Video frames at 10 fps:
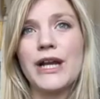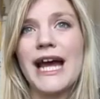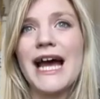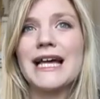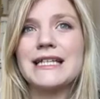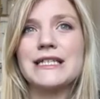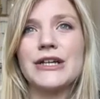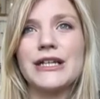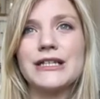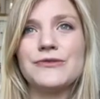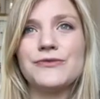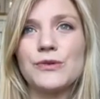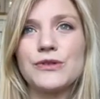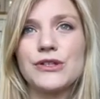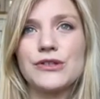it has done is
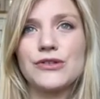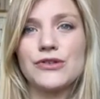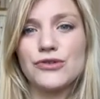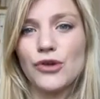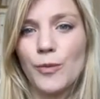forced us to stop